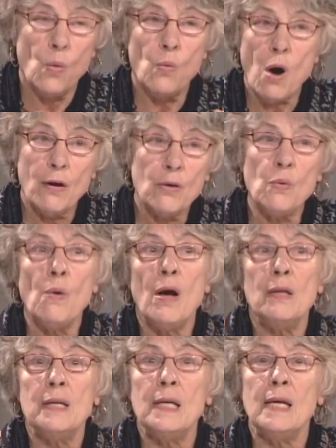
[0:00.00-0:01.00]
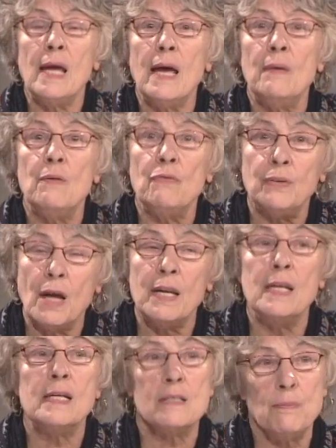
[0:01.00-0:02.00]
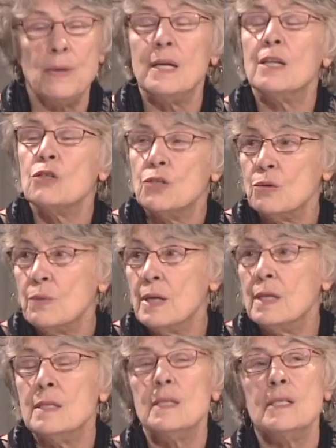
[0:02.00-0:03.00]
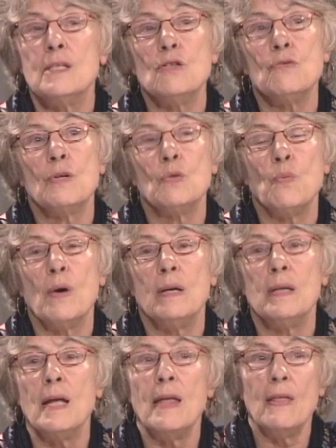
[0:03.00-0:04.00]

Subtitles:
Water quality and flooding is a big issue in District 1.